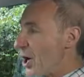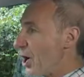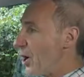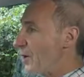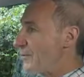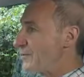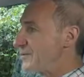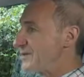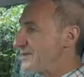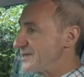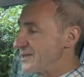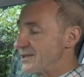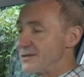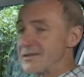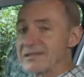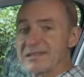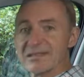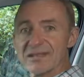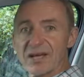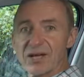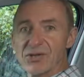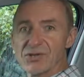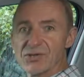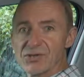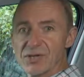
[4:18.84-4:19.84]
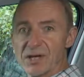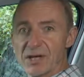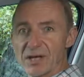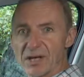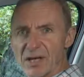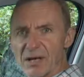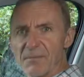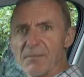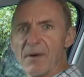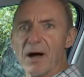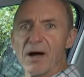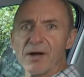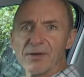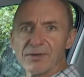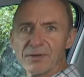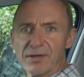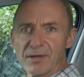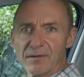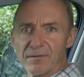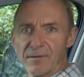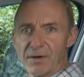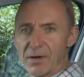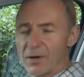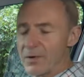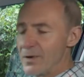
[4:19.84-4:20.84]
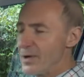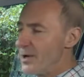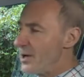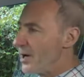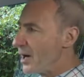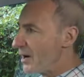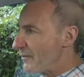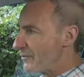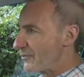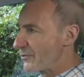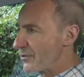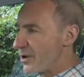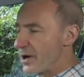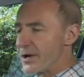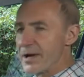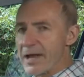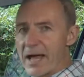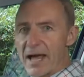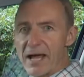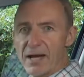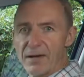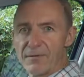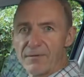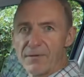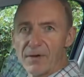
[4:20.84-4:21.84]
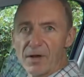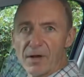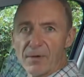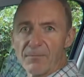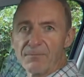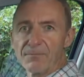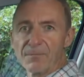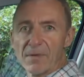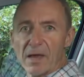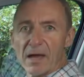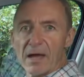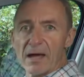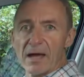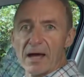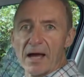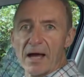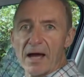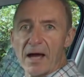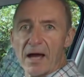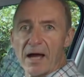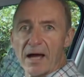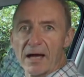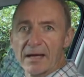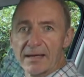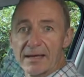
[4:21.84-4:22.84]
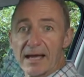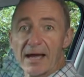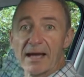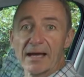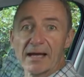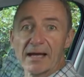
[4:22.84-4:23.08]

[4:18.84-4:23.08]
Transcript: offers you such a commanding view of the road ahead of you. Uh, get